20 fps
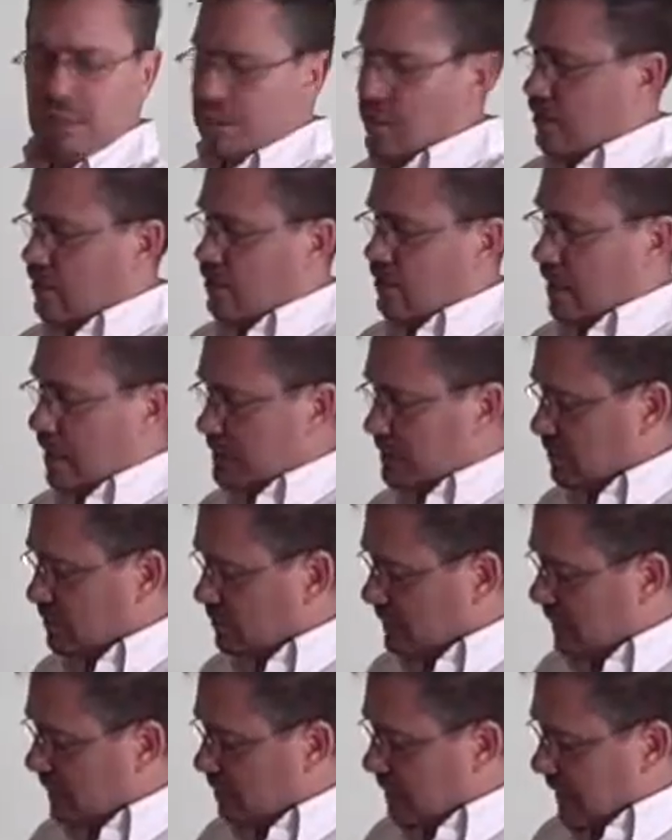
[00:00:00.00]
I'm going to cross those
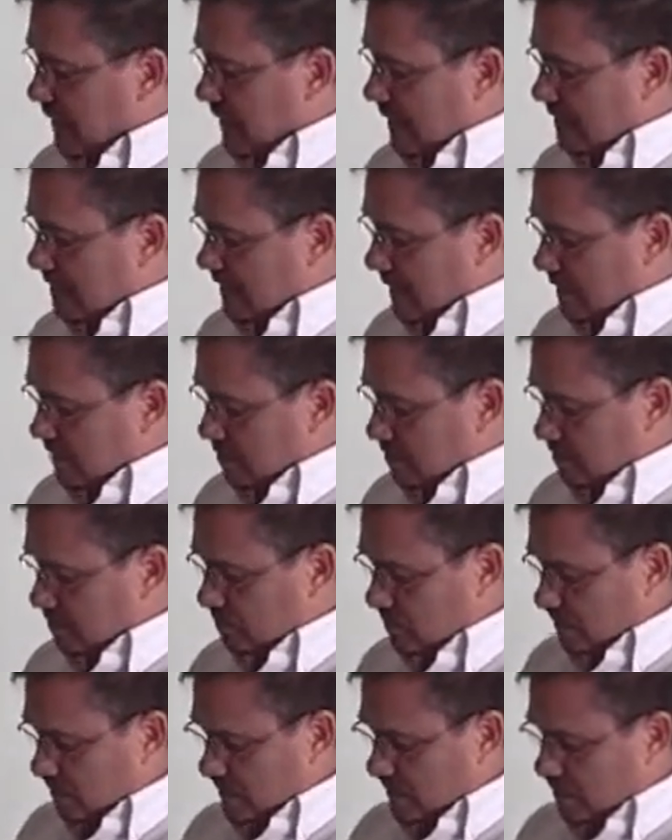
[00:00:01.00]
out. And
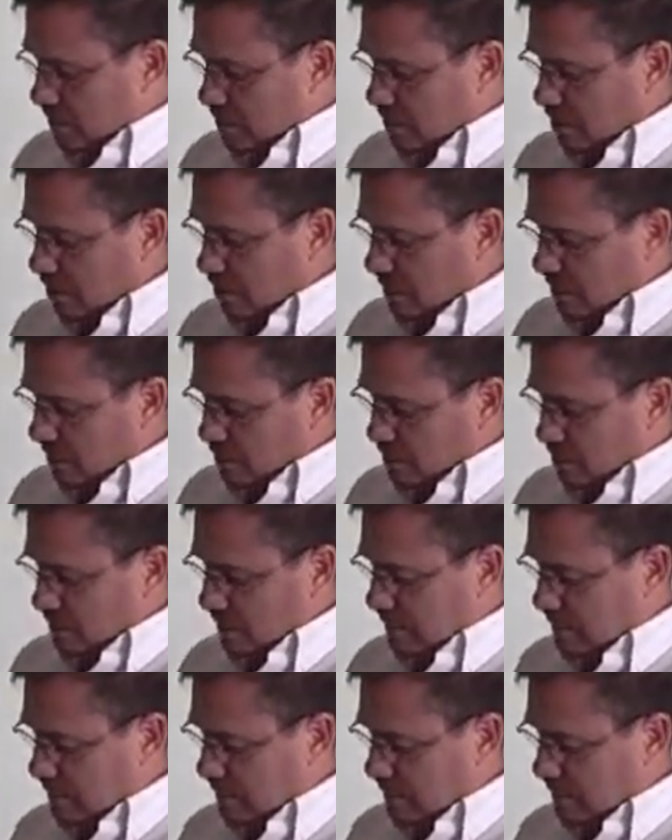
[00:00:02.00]
down, all the way, so we